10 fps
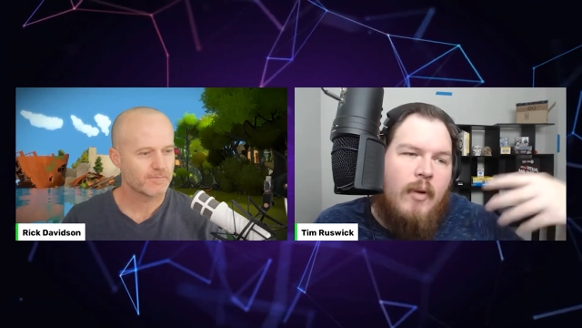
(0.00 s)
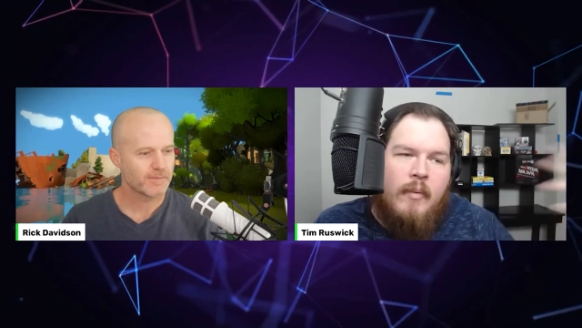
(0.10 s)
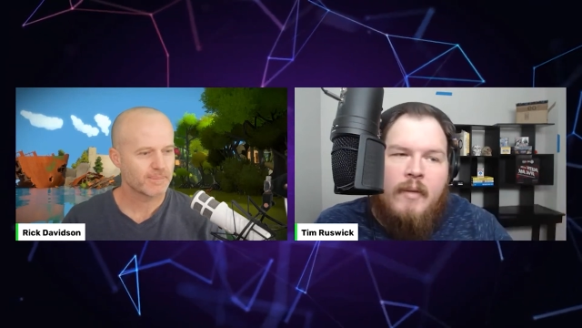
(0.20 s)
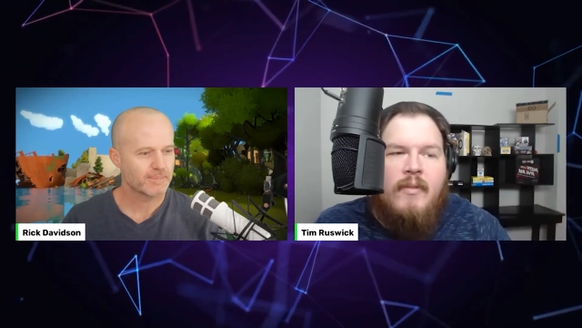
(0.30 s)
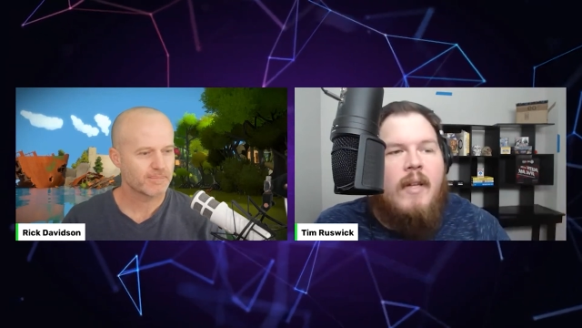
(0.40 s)

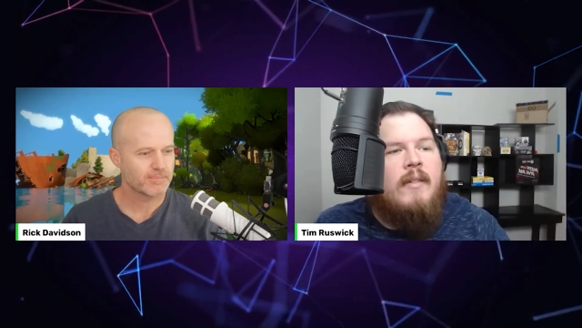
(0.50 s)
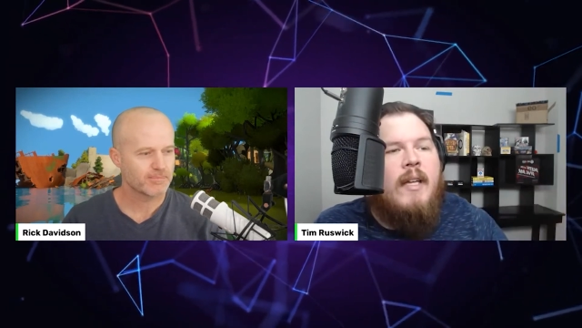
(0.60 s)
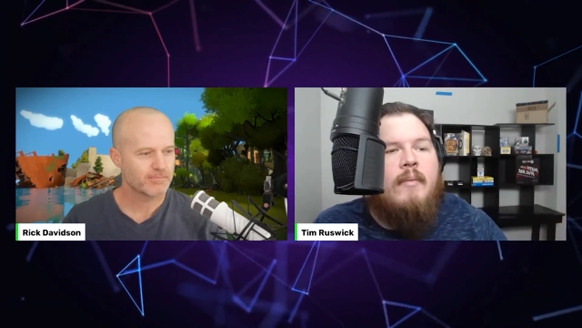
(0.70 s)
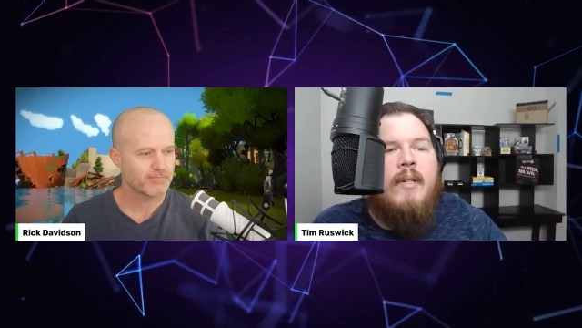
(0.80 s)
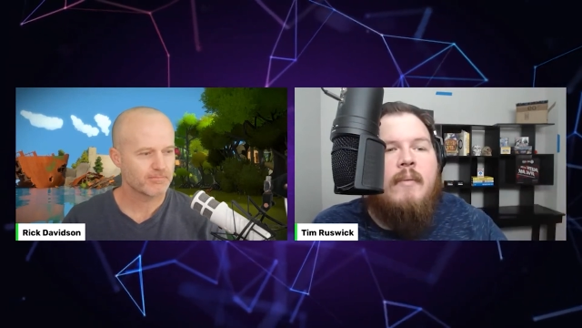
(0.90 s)
Speaker 1: probably have done
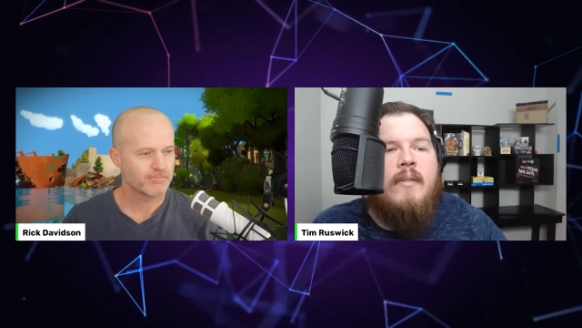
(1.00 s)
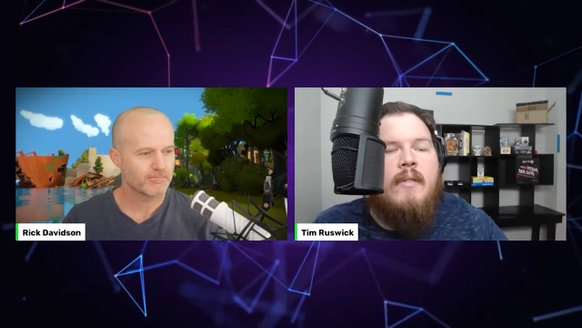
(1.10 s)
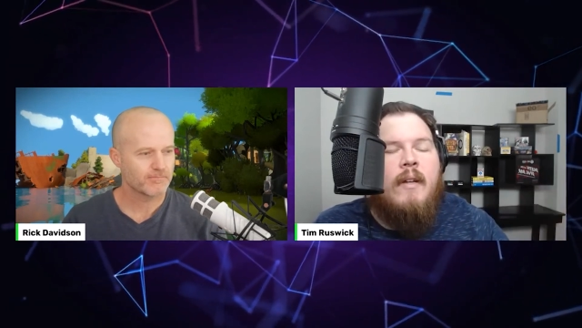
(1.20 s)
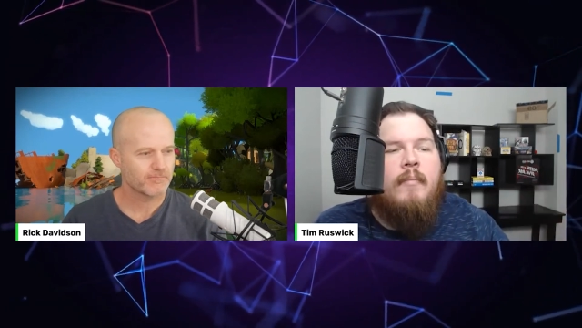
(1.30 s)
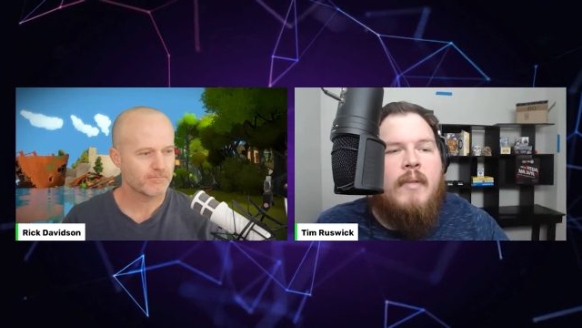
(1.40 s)
game jams and
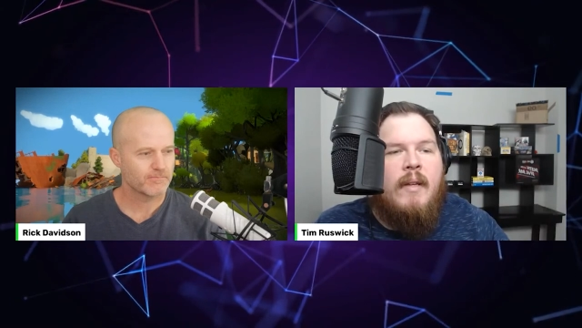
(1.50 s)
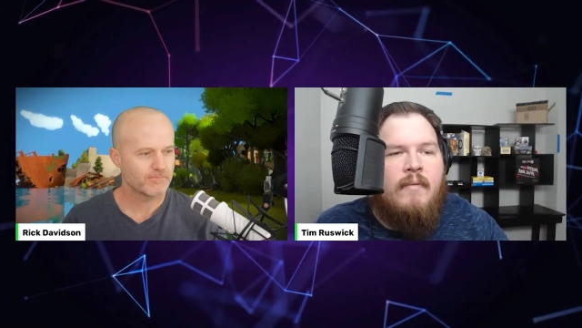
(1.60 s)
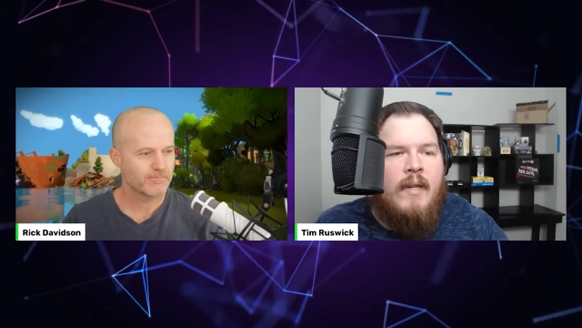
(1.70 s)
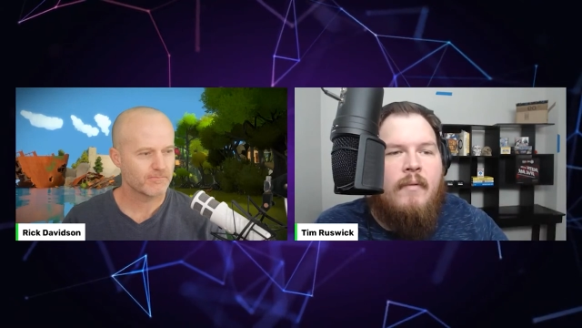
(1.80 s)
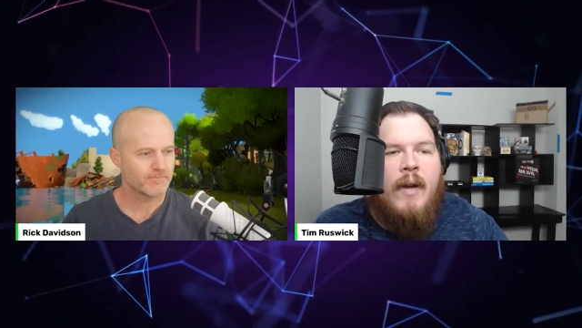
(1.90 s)
stuff, but
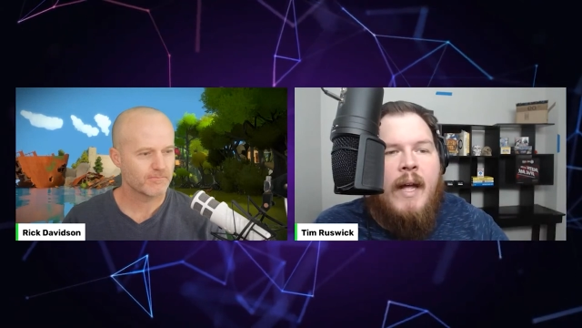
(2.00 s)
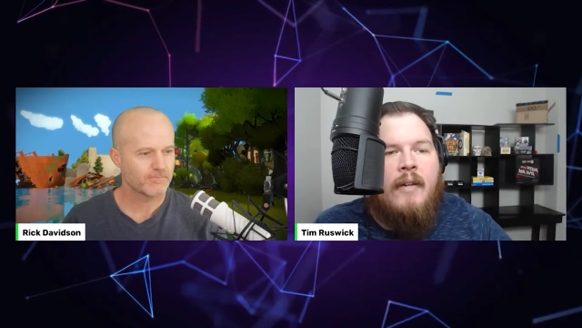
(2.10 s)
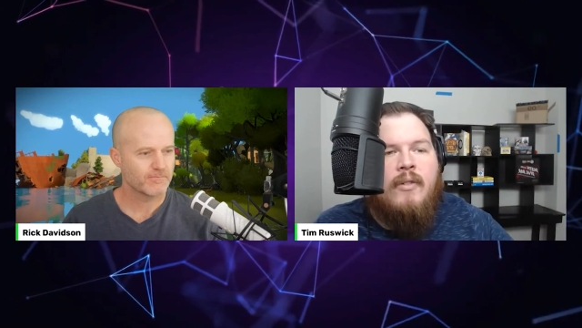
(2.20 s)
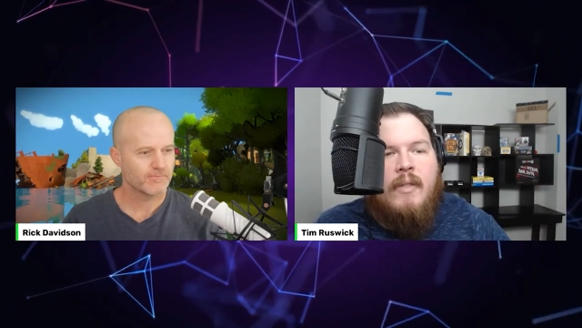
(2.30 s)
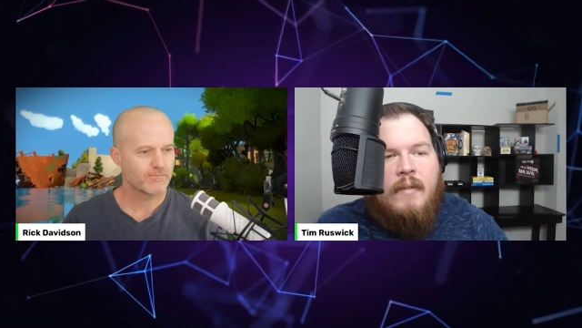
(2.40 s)
they've never
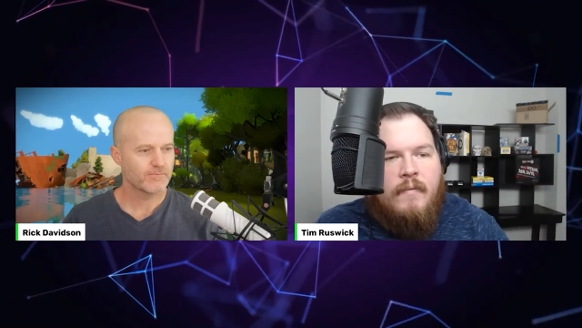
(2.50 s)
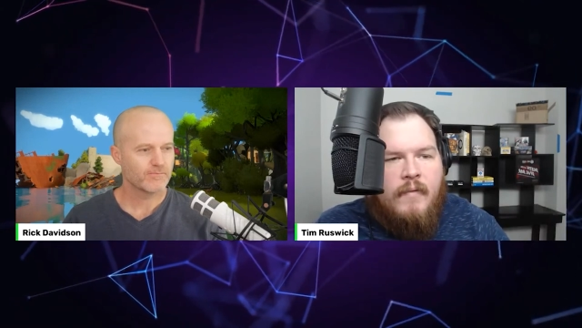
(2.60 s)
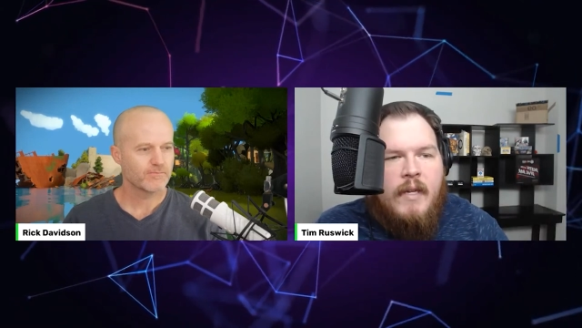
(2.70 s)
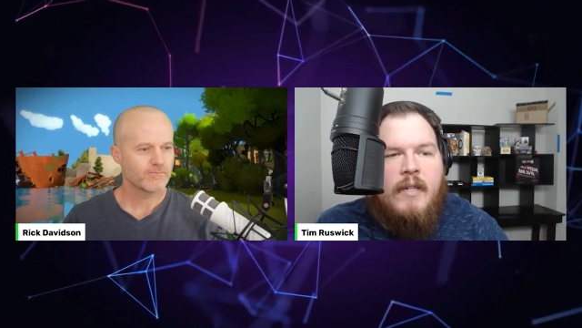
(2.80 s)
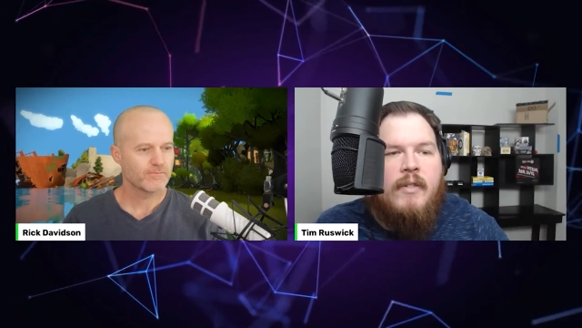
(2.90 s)
actually
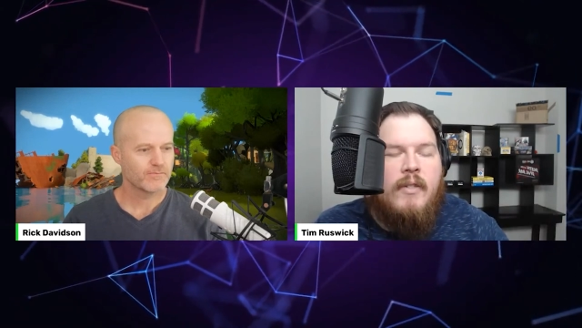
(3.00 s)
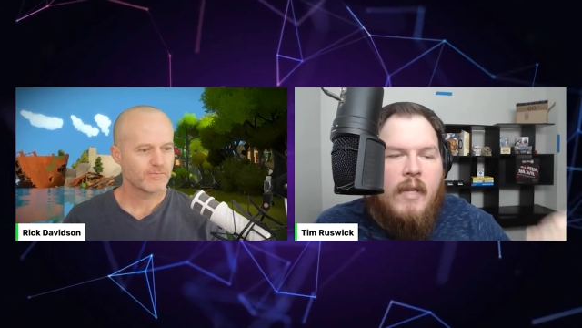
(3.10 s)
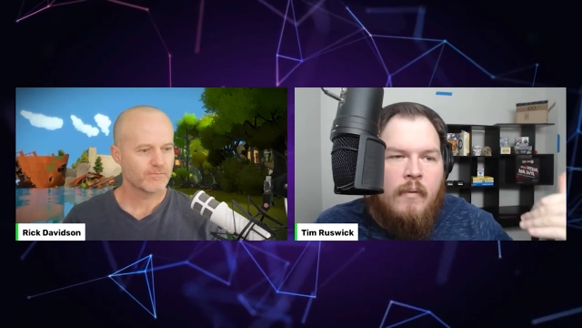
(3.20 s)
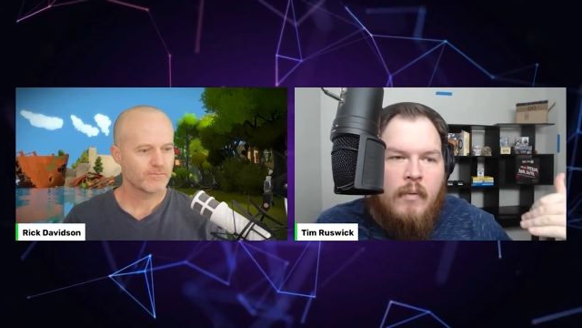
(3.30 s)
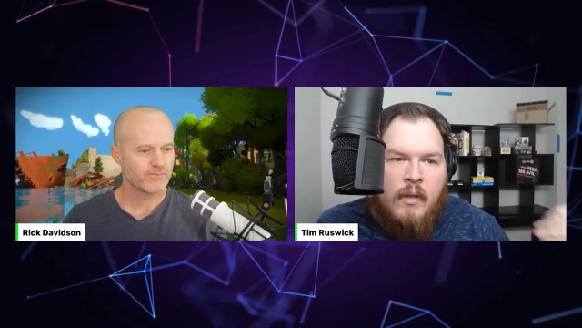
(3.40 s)
finished
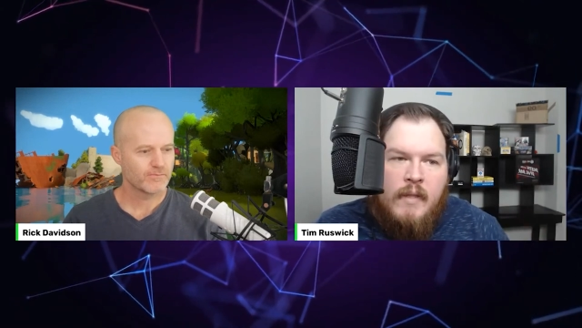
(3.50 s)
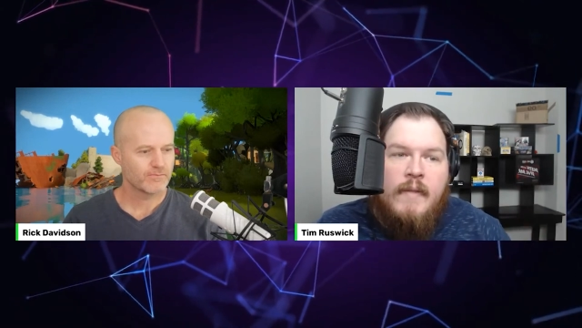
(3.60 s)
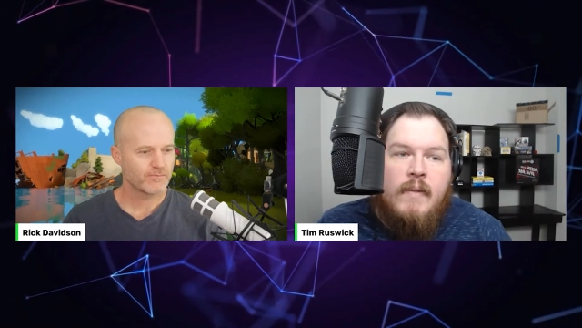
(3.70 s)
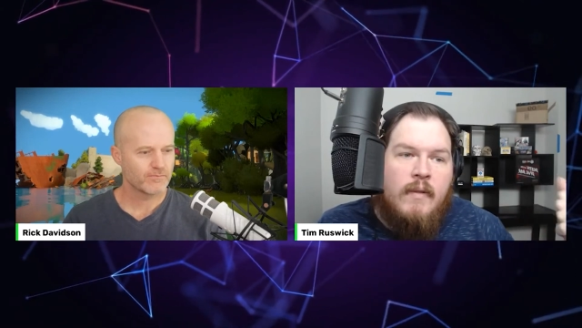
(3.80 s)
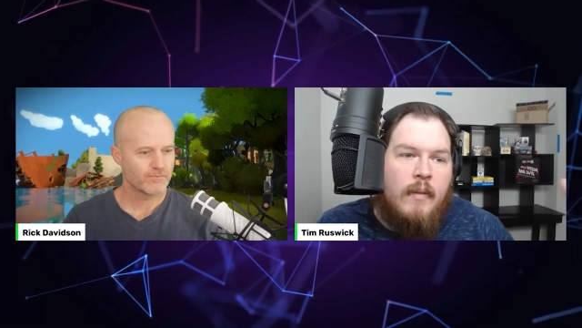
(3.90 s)
and
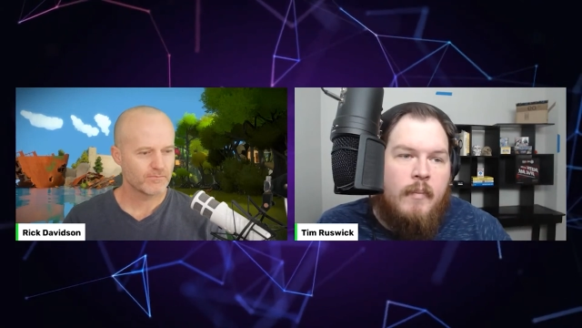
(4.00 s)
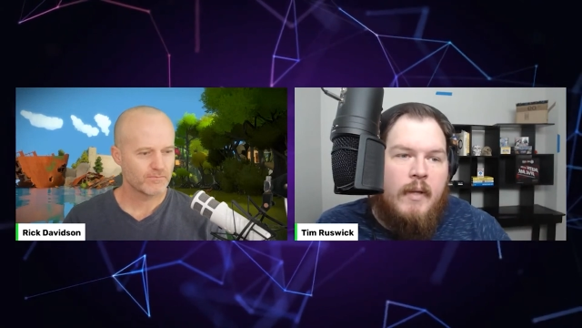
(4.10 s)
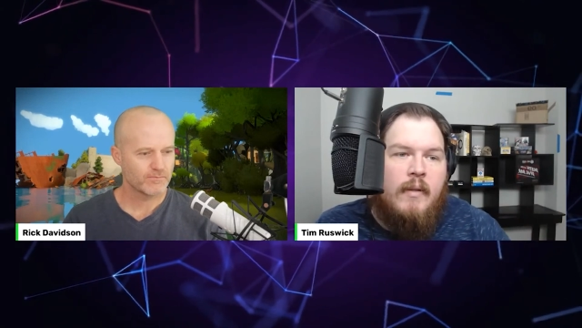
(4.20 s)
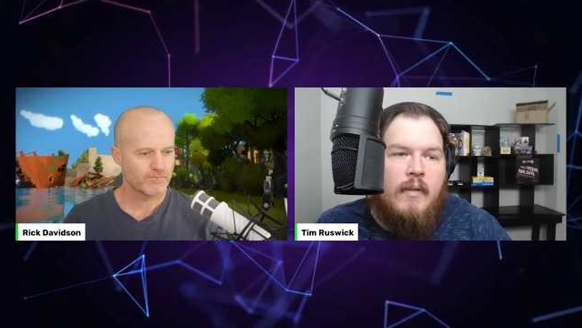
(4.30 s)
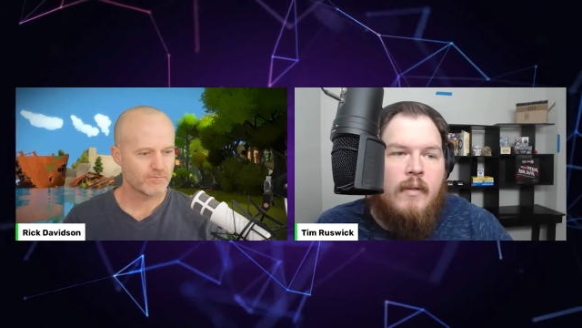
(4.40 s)
released
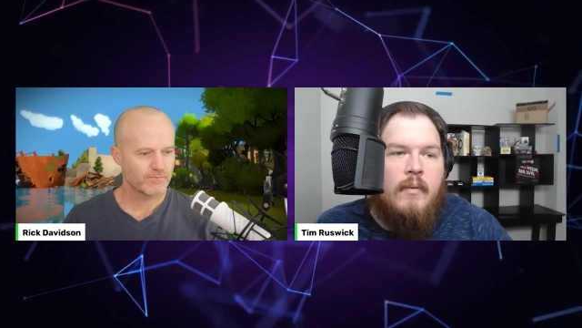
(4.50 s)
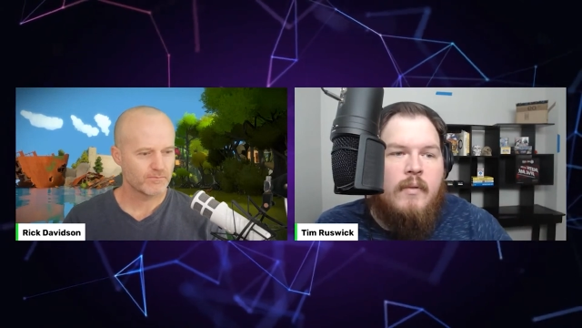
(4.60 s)
something too.